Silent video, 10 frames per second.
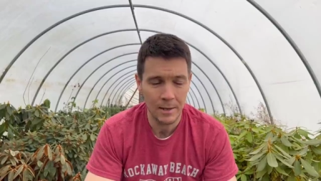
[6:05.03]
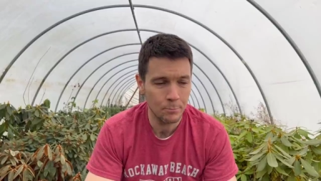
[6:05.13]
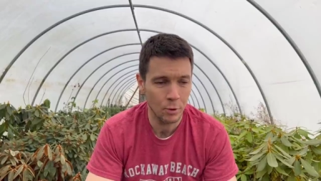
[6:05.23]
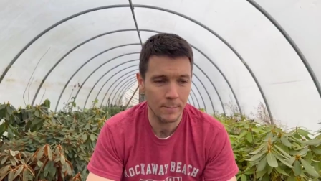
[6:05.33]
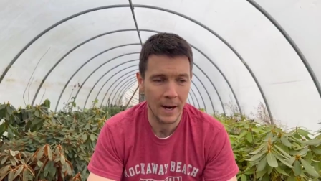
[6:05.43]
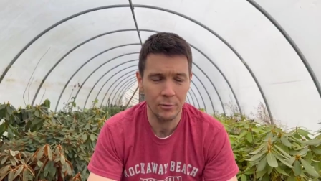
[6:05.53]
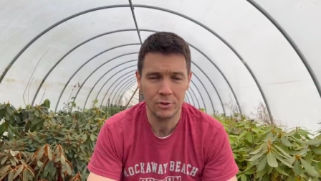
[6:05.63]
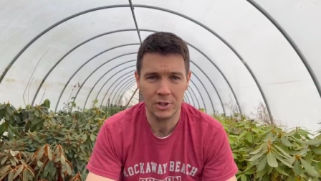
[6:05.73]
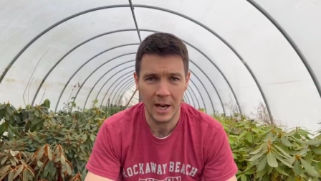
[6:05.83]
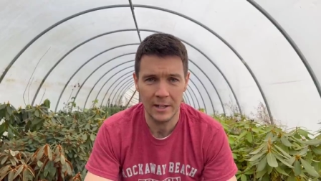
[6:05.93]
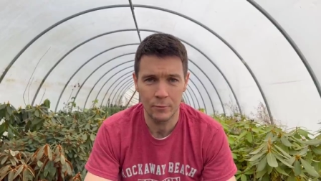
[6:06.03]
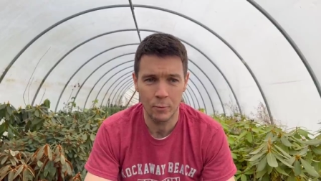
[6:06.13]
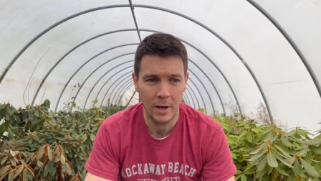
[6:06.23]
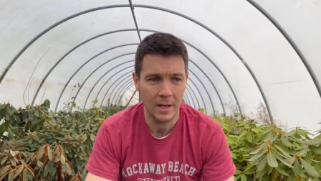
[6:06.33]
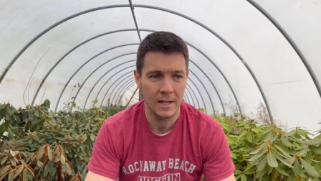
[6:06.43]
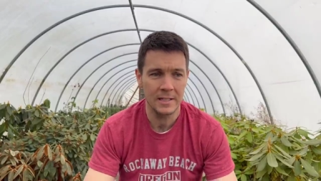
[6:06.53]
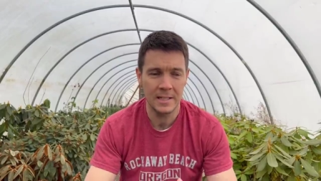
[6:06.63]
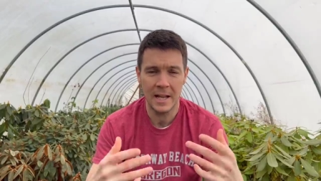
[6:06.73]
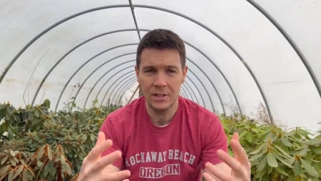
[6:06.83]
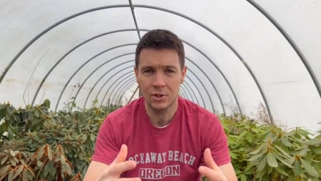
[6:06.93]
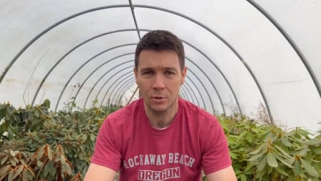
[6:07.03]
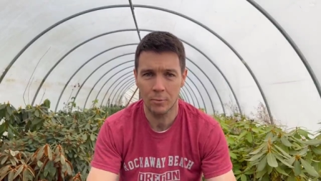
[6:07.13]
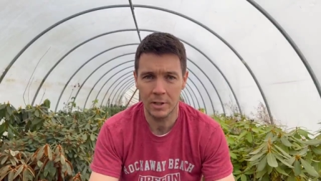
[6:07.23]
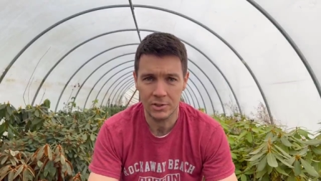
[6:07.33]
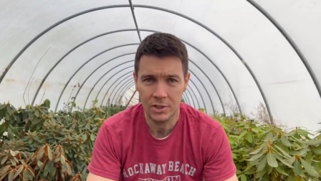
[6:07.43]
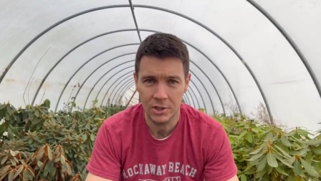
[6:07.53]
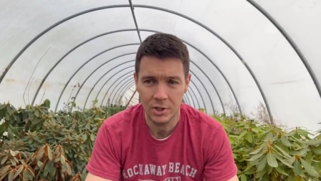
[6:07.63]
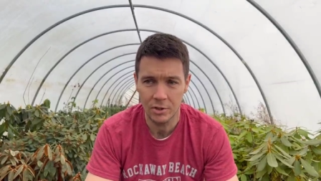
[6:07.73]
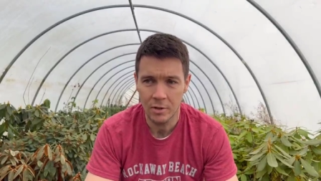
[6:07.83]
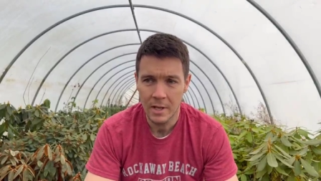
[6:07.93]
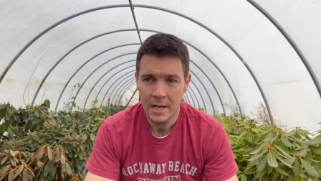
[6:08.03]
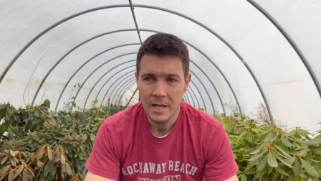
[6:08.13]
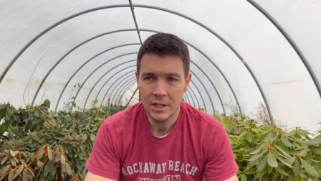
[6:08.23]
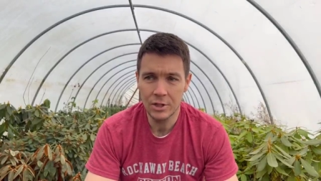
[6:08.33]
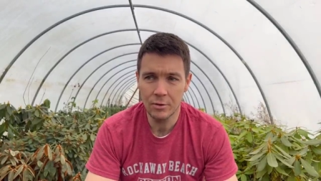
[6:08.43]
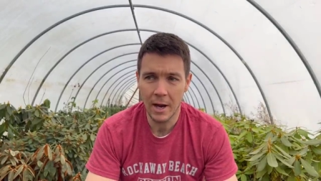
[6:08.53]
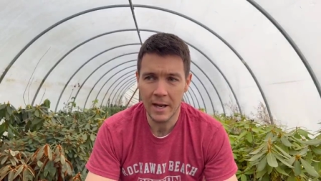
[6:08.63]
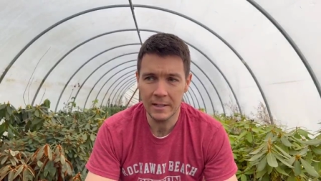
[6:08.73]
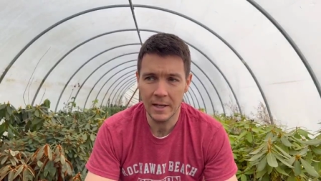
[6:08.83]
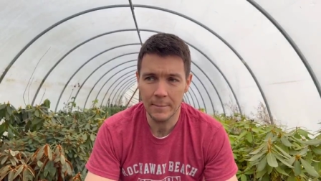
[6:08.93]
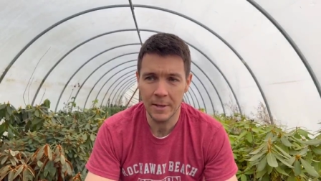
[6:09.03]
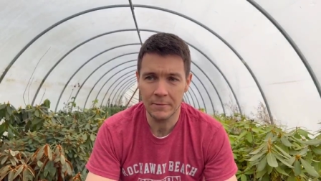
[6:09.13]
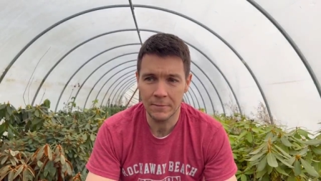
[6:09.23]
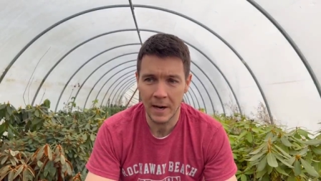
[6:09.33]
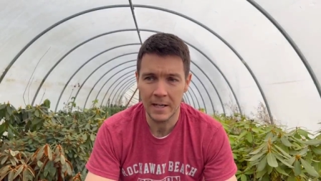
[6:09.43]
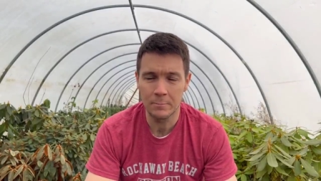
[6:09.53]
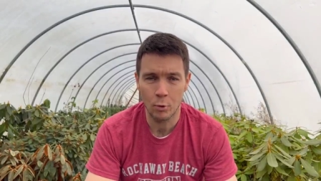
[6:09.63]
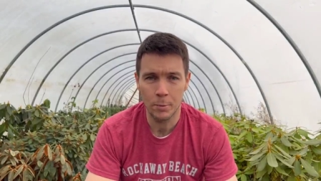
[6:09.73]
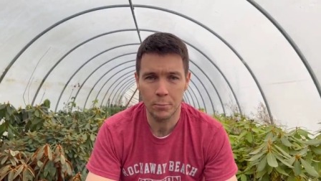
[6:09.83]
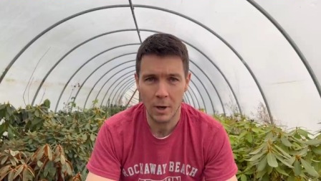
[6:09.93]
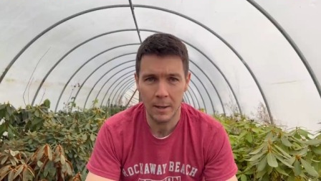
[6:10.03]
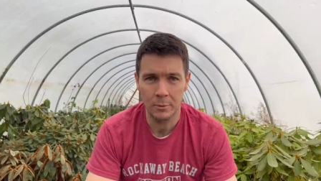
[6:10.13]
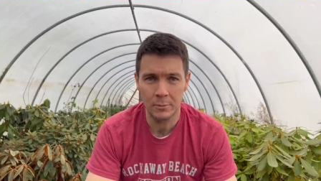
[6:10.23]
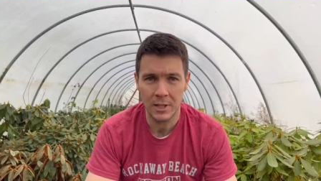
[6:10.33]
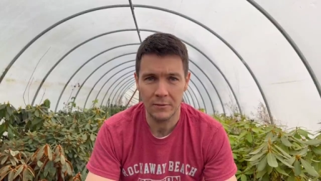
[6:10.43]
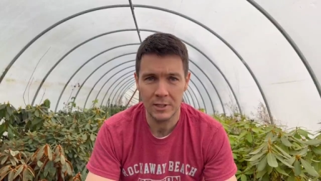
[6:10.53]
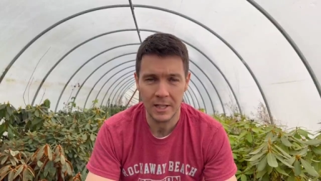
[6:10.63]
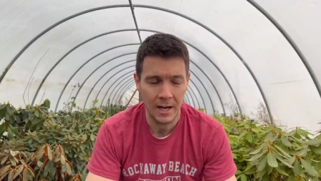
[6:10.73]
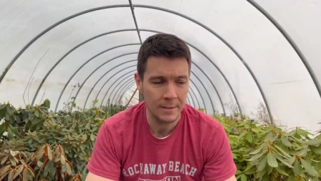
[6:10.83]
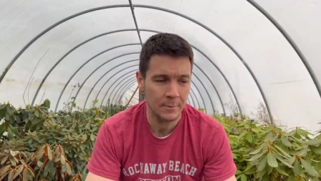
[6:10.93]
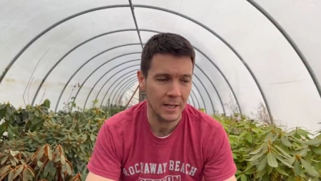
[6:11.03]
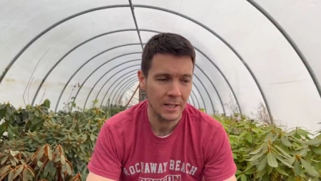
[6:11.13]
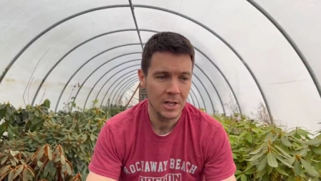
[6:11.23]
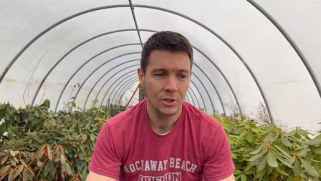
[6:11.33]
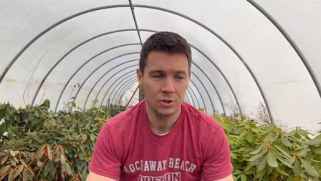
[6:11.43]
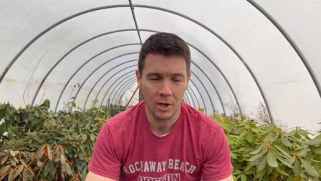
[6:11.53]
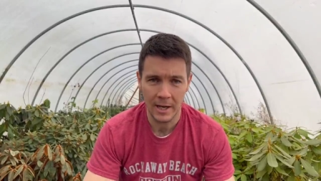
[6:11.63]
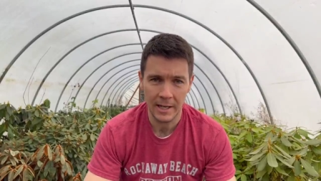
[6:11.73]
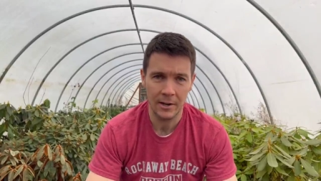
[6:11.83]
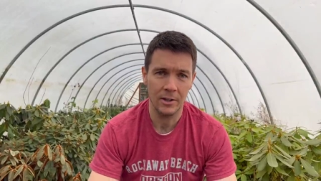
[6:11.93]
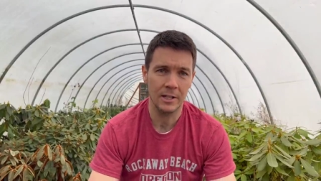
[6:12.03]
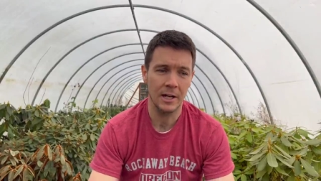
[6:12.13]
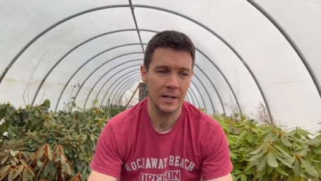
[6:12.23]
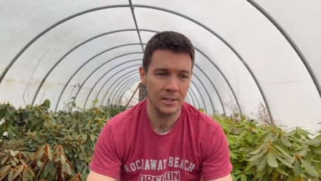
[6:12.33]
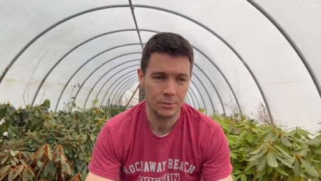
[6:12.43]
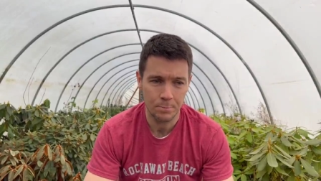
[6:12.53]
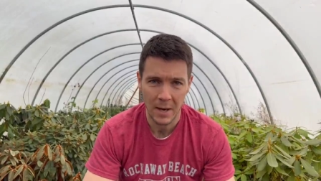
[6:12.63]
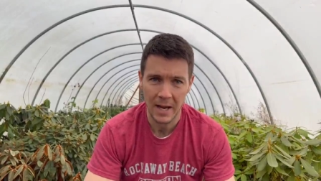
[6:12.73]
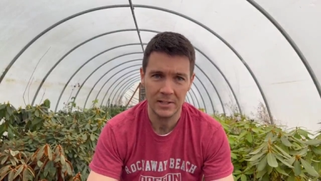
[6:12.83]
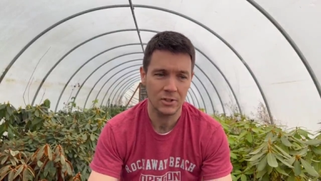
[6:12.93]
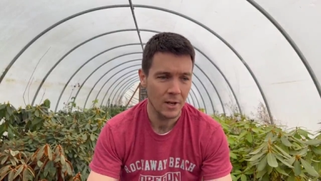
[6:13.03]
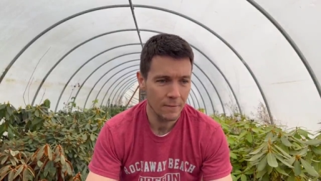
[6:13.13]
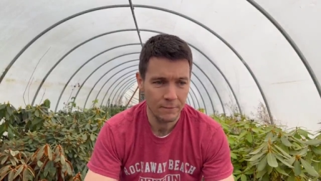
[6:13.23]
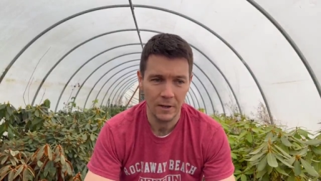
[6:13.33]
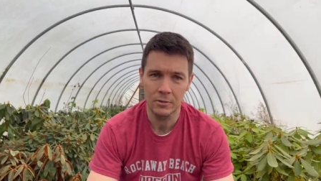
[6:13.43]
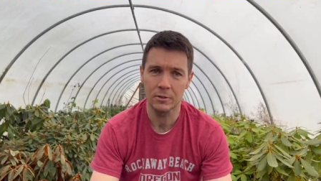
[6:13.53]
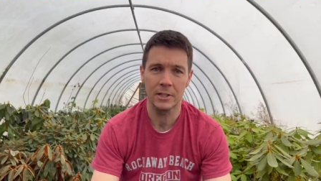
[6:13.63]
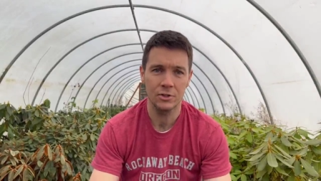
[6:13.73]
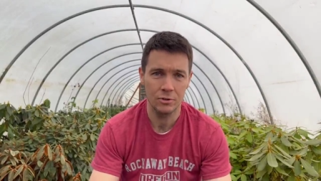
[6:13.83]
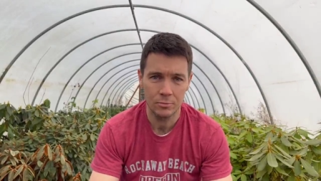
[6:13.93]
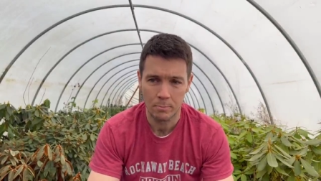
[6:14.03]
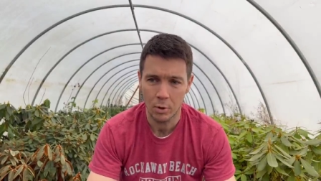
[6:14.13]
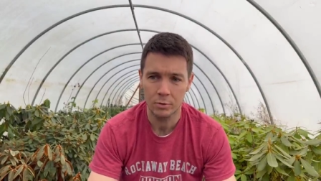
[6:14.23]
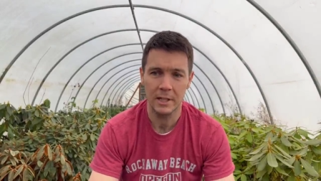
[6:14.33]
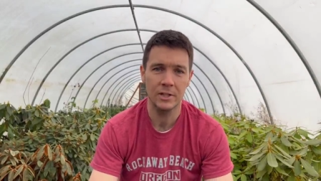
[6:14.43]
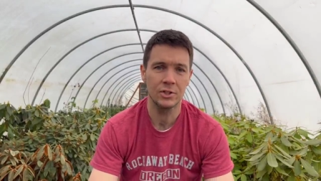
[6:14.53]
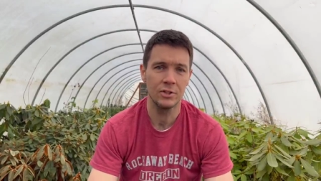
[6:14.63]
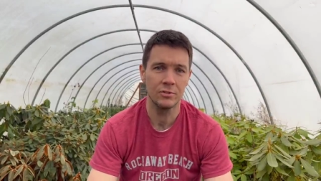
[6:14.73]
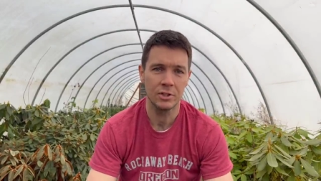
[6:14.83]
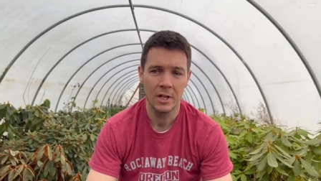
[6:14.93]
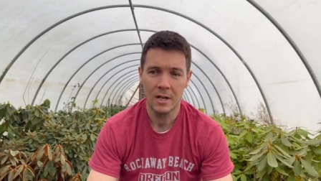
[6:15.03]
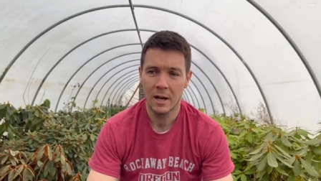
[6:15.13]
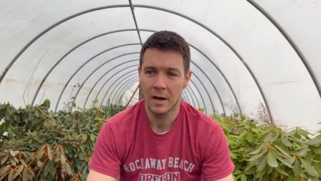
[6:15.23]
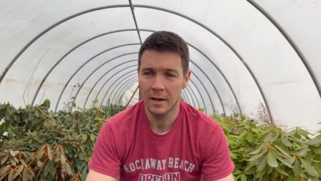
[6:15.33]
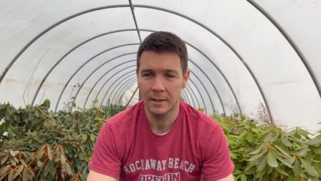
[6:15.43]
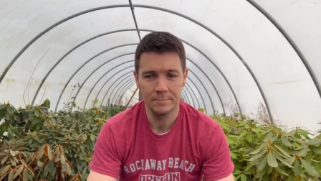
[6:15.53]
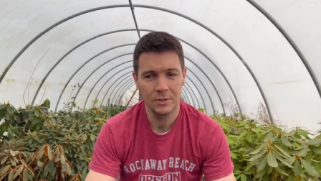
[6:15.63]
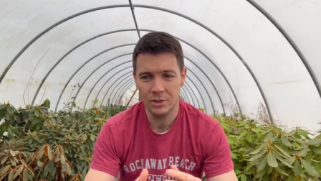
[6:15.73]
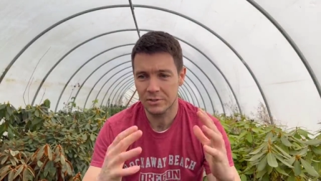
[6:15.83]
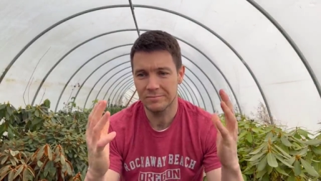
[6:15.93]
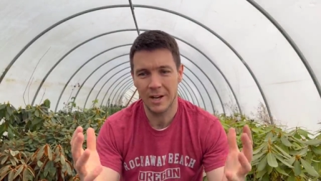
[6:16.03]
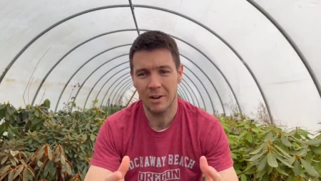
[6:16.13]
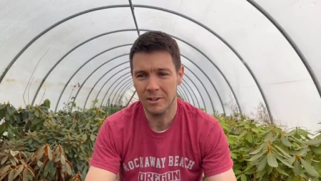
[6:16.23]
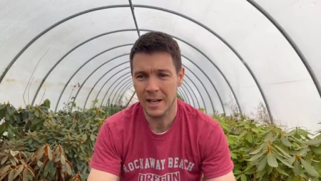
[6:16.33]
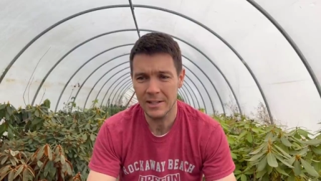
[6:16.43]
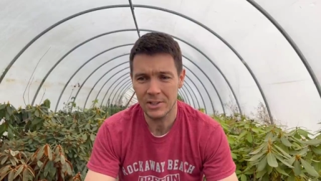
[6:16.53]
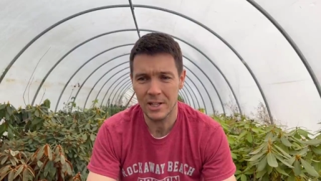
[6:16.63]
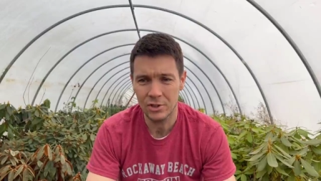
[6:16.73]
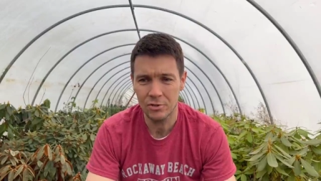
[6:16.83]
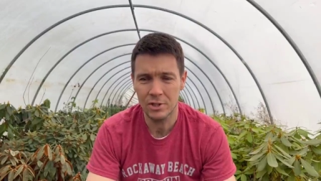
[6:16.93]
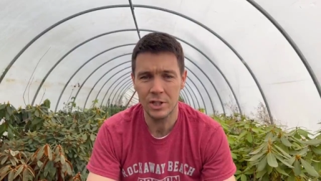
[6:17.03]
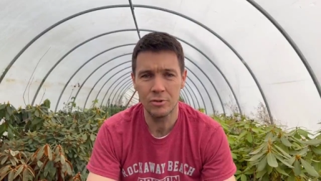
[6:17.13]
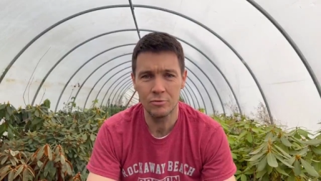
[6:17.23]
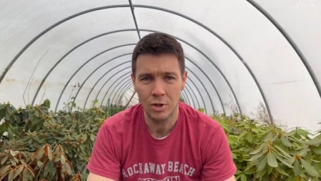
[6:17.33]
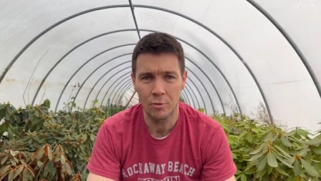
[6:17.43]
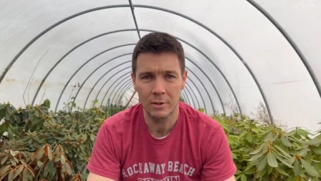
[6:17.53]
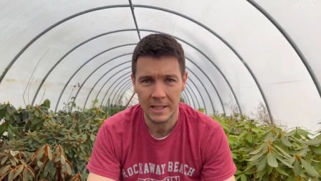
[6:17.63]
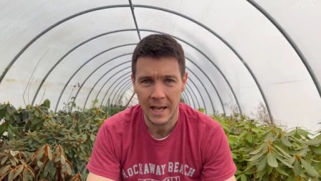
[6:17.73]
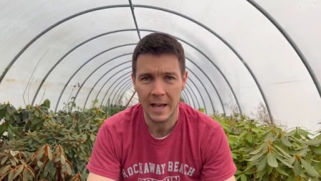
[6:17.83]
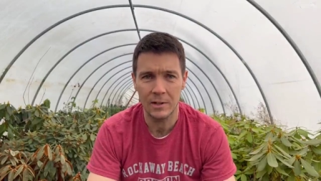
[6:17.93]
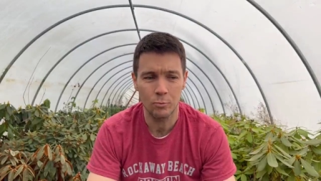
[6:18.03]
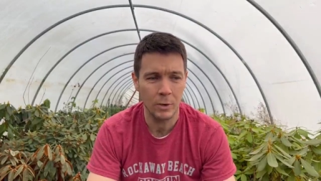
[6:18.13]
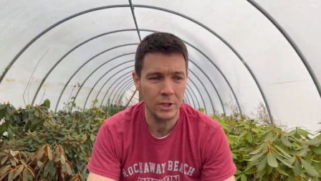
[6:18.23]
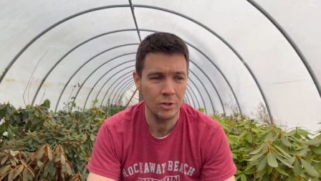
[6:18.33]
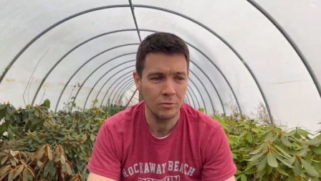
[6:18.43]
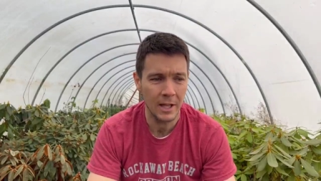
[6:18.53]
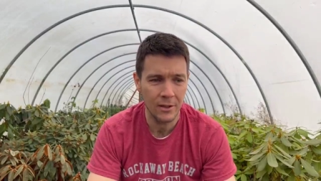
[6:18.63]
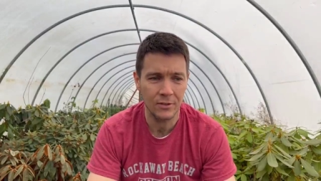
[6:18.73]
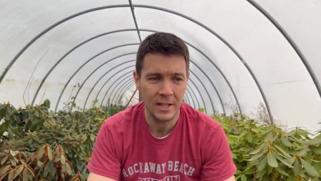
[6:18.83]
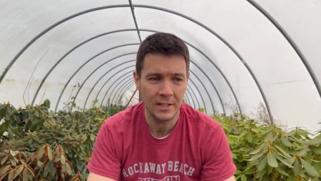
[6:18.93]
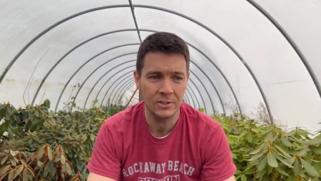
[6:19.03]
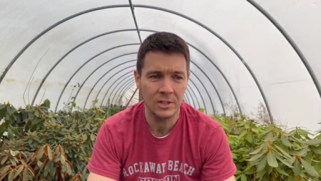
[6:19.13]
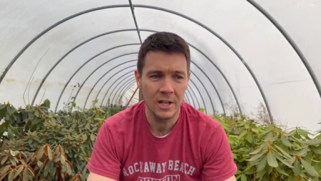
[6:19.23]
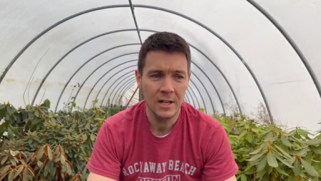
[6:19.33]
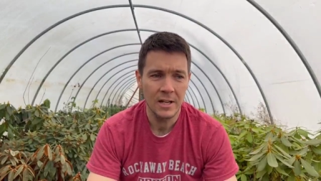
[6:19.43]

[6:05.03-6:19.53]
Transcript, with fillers: and put them outside of what nature wants to do, you end up inviting more problems every time, like drying out of the cuttings, pests, fungal issues, mold issues, uh, just all kinds of issues that you don't get when you let things